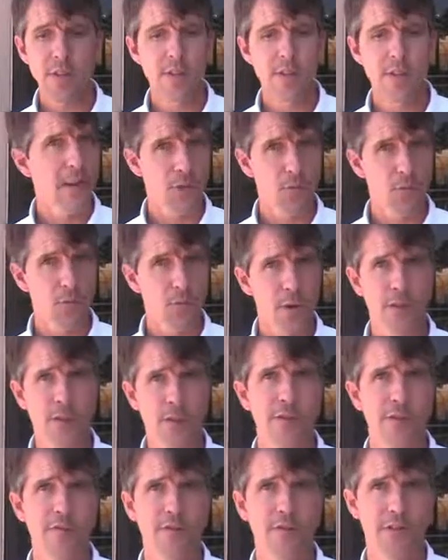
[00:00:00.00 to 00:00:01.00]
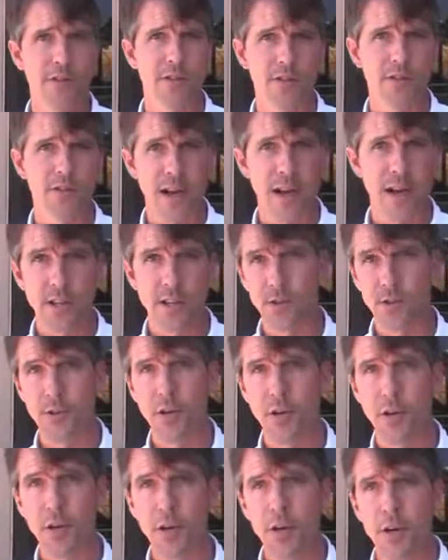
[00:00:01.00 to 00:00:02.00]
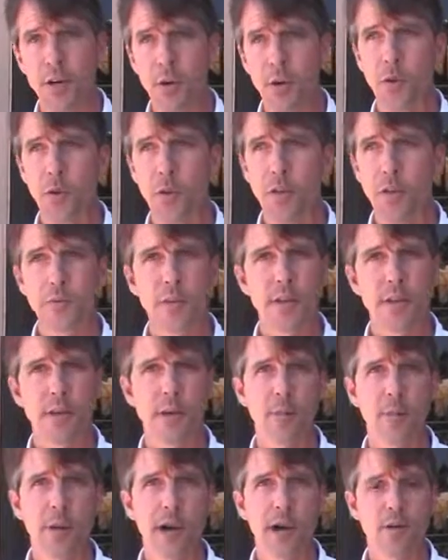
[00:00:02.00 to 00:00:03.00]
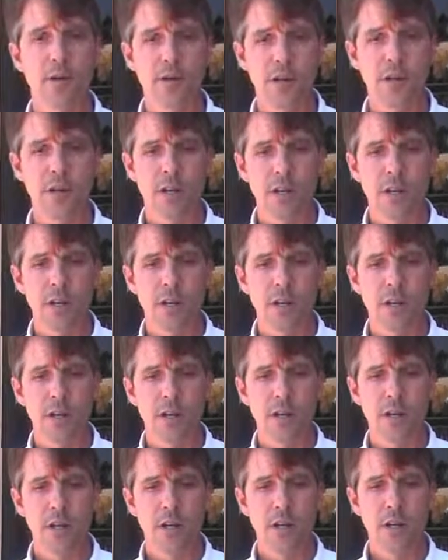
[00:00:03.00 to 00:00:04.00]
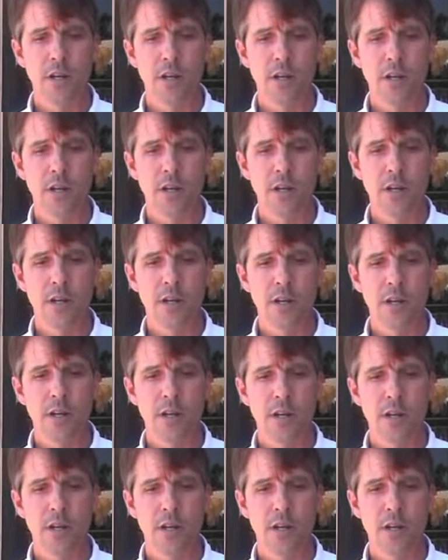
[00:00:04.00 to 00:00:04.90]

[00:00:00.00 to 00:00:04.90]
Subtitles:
That's a recipe for disaster when you think about countries on our